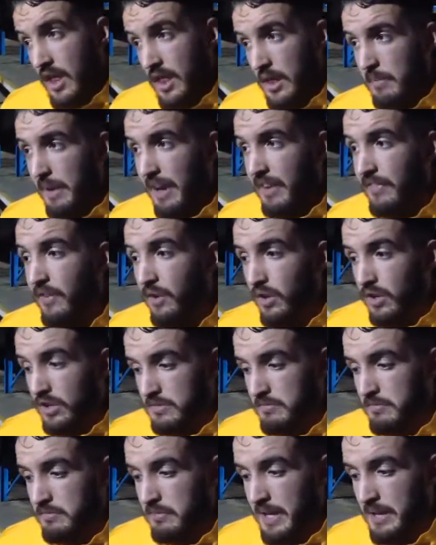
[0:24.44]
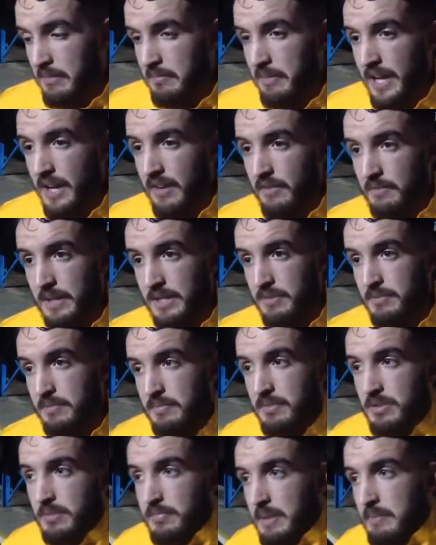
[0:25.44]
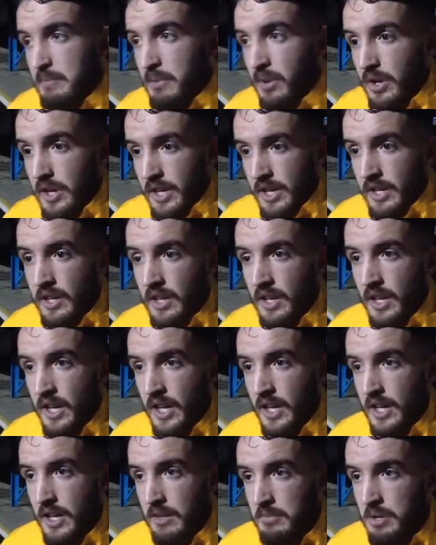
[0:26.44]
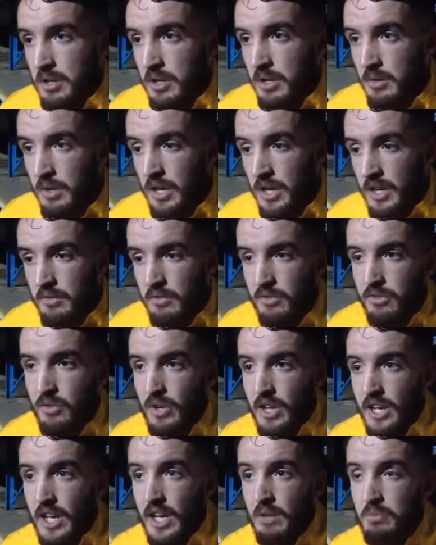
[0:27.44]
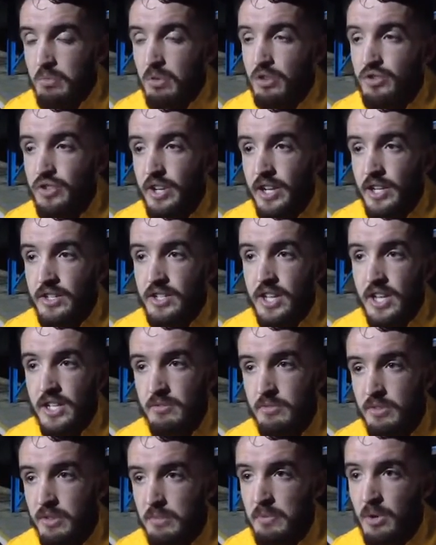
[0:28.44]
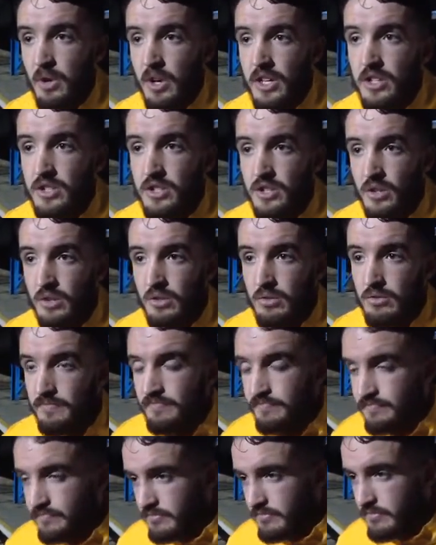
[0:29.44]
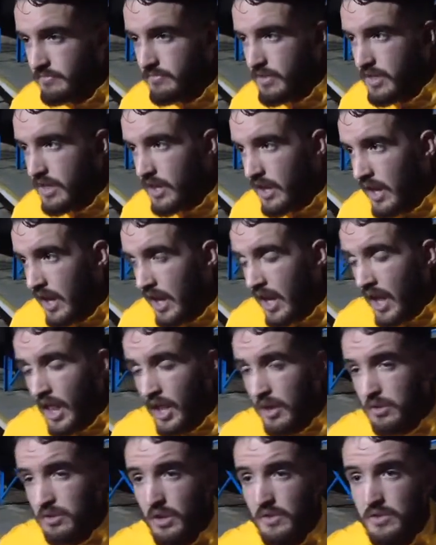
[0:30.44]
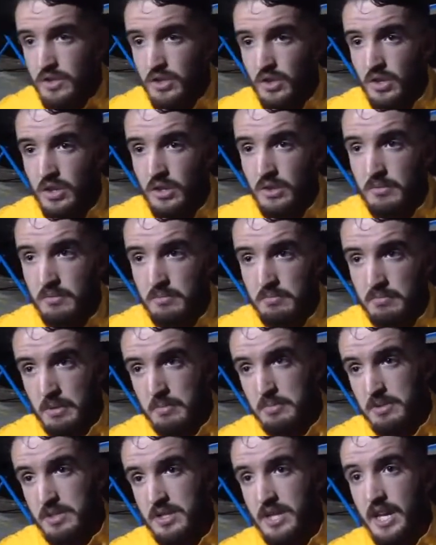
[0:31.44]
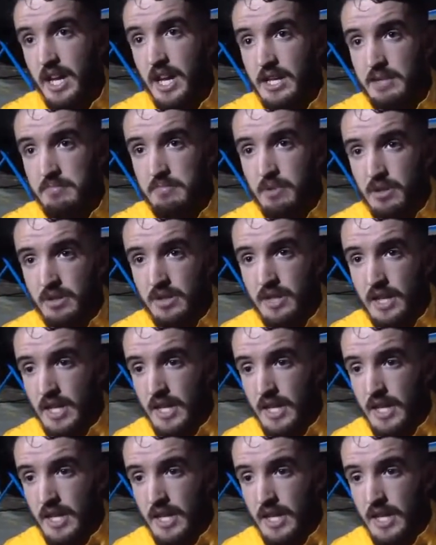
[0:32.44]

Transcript: The back four, me and Ben, have been brought in. We've only had one training session with the boys, so there's obviously going to be mistakes, but